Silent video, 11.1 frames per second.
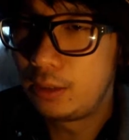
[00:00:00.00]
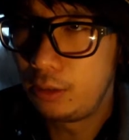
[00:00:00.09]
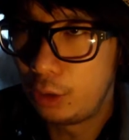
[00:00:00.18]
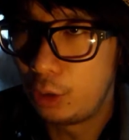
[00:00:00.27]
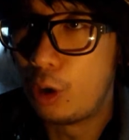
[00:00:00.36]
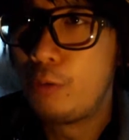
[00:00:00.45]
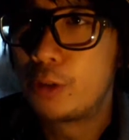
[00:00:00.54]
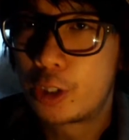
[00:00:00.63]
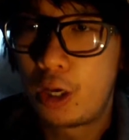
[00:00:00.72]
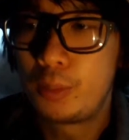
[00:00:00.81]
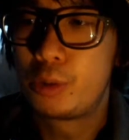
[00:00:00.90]
you know, over
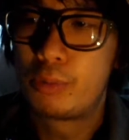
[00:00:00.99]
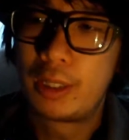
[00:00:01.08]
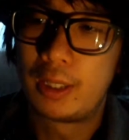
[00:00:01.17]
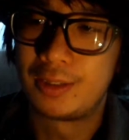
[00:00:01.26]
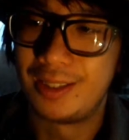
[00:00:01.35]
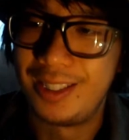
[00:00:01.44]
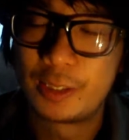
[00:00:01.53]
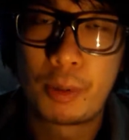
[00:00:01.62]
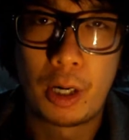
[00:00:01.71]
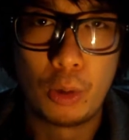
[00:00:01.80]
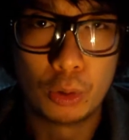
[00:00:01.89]
time you'll realize that this
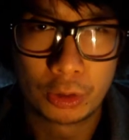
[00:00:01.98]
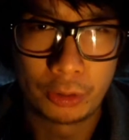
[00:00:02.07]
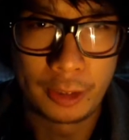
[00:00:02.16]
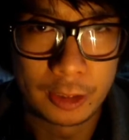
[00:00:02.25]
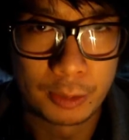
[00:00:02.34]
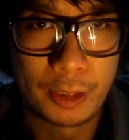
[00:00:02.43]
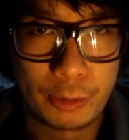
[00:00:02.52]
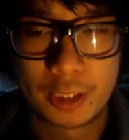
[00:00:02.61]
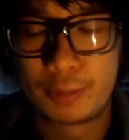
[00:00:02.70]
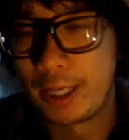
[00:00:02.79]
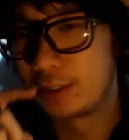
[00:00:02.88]
part also needs to be
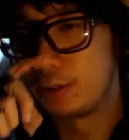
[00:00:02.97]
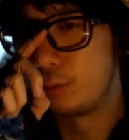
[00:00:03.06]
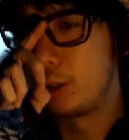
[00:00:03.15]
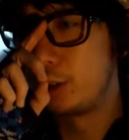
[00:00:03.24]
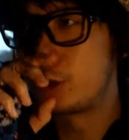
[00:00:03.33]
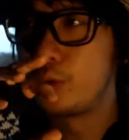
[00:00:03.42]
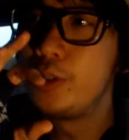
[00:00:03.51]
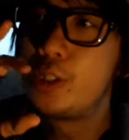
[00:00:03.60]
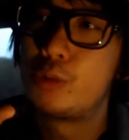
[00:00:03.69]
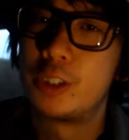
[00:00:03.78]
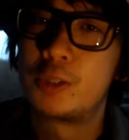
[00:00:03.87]
respected, right? So you
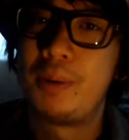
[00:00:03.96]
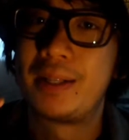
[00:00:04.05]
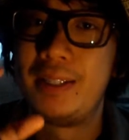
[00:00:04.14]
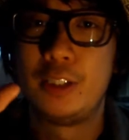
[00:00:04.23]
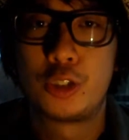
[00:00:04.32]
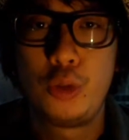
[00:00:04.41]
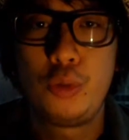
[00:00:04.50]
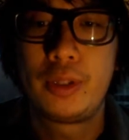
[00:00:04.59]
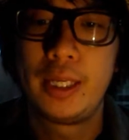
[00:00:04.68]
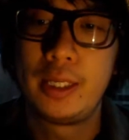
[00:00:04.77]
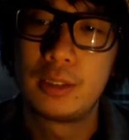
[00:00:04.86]
need to respect these two
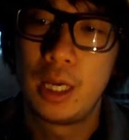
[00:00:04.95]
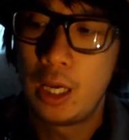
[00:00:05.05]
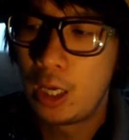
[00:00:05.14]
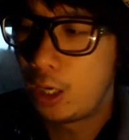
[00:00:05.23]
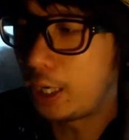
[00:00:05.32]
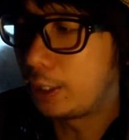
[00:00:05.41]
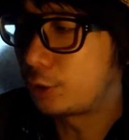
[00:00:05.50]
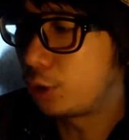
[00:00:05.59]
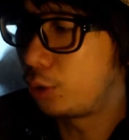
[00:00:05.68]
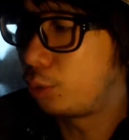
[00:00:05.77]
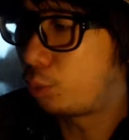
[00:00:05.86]
things. And
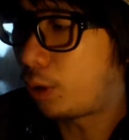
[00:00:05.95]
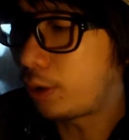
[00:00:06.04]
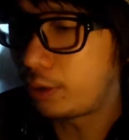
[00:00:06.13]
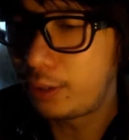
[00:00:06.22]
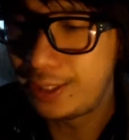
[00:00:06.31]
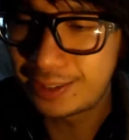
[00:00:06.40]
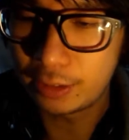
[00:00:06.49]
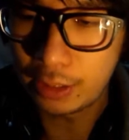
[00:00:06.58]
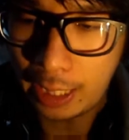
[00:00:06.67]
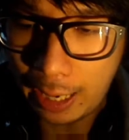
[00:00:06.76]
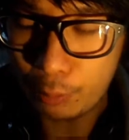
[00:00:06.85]
so what
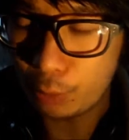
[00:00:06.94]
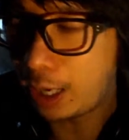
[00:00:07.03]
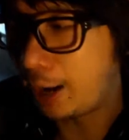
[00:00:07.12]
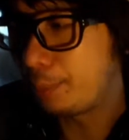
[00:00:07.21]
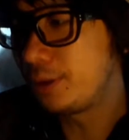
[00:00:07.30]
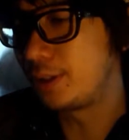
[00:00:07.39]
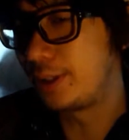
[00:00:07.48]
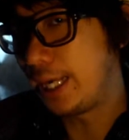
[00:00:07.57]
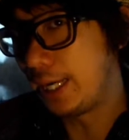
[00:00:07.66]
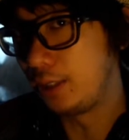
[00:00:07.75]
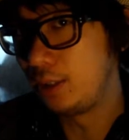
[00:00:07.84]
happens
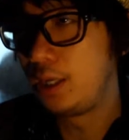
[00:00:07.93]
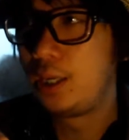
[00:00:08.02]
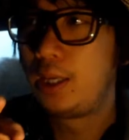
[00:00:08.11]
then